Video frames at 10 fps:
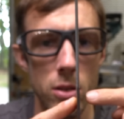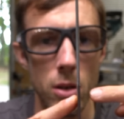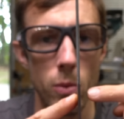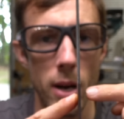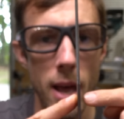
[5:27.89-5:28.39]
So
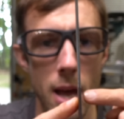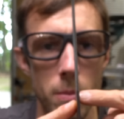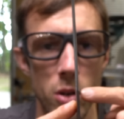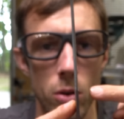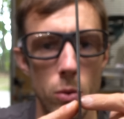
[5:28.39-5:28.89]
you want to
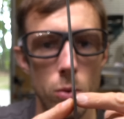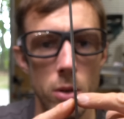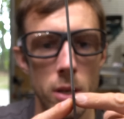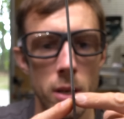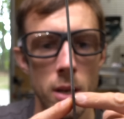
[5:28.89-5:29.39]
hammer
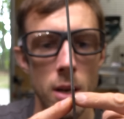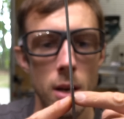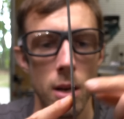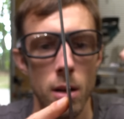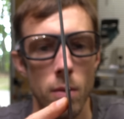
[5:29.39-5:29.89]
on,
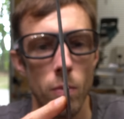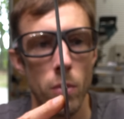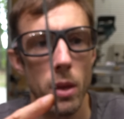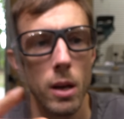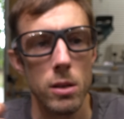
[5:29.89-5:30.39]

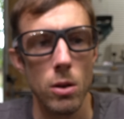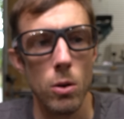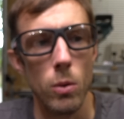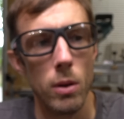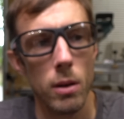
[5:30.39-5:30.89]

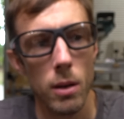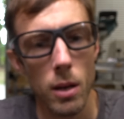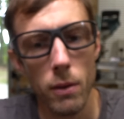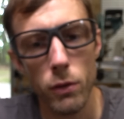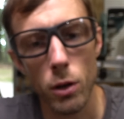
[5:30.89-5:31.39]
so
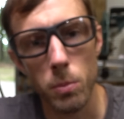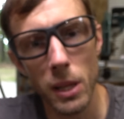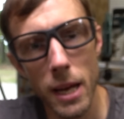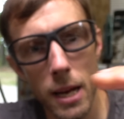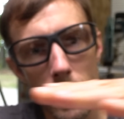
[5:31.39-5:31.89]
if your
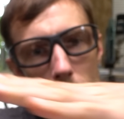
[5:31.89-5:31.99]
blade